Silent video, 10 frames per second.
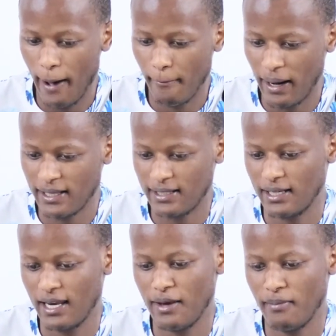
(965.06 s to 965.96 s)
but
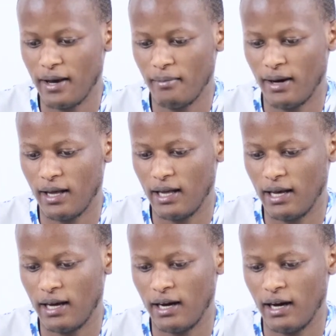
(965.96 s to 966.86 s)
remember,
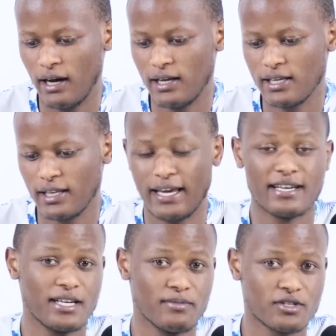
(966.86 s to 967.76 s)
there are
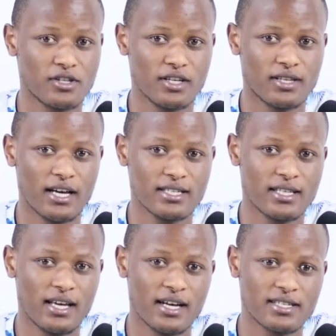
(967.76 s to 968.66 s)

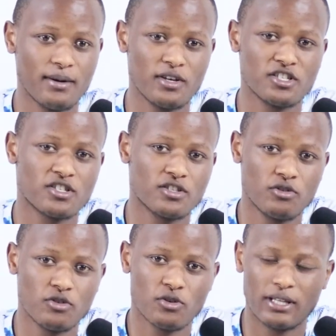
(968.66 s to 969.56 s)
some
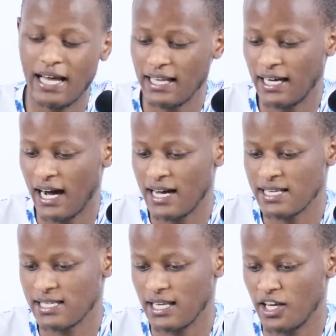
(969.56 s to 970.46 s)
institutions that
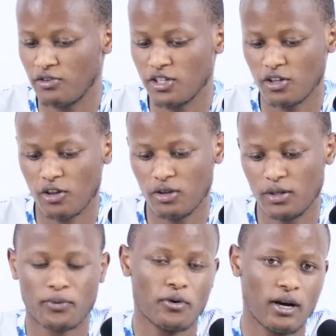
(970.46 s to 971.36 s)
has English
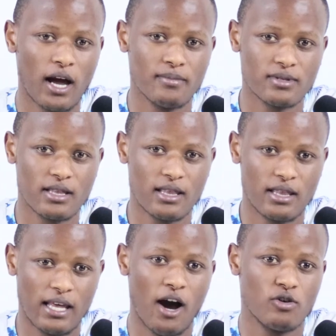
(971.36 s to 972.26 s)
thought programs.
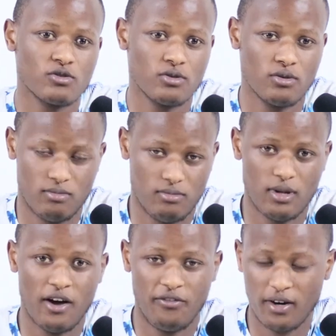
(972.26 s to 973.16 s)
They are also
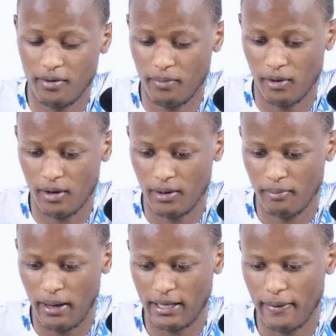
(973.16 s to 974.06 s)
available.
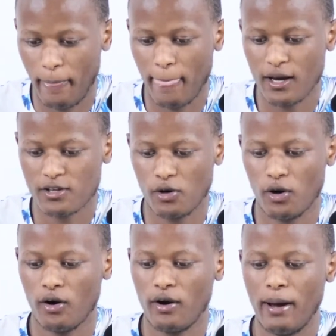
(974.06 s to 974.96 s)
But
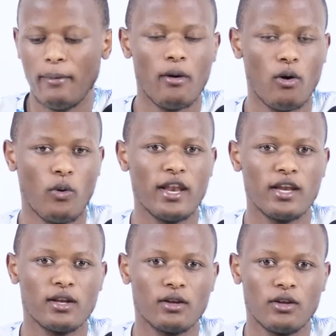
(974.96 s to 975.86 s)
so remember, when
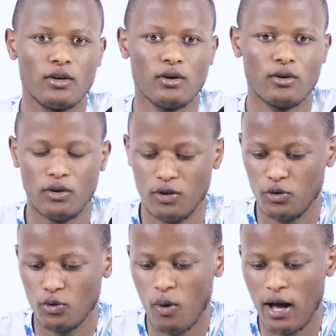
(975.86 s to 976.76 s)
you
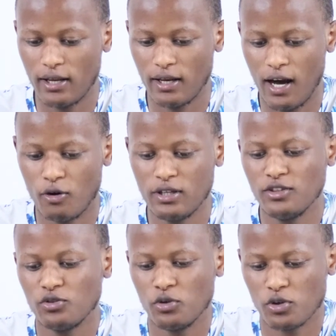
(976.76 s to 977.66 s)
want,
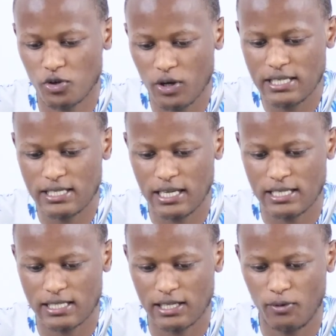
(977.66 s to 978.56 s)
according to your
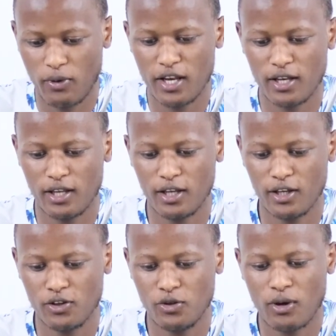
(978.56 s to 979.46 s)
choices, when
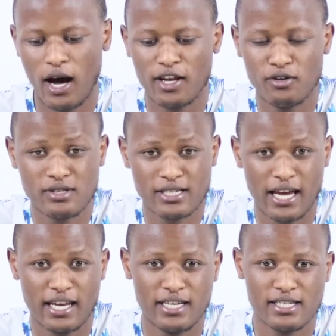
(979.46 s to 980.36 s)
you can use
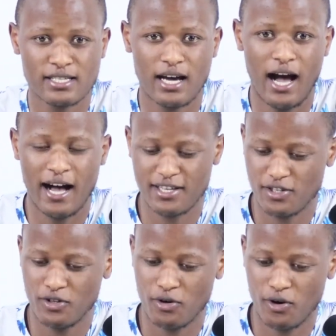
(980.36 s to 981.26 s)
Chinese as
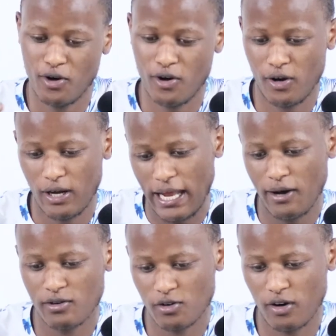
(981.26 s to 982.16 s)
your
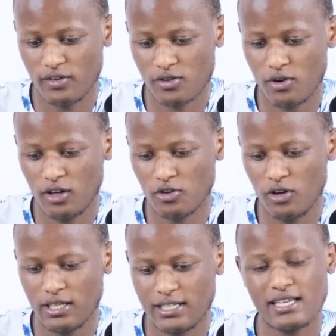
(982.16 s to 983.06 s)
language of
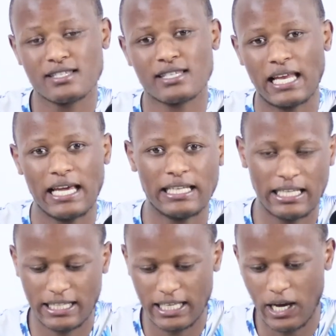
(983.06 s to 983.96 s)
instruction, just select
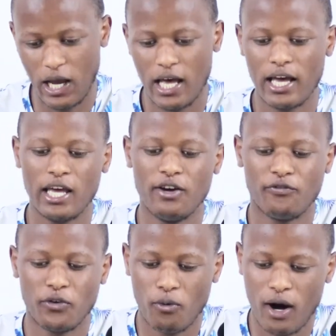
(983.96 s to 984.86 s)
it.
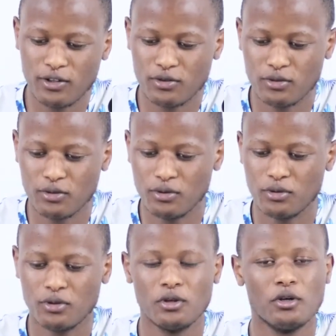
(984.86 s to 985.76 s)
If you want to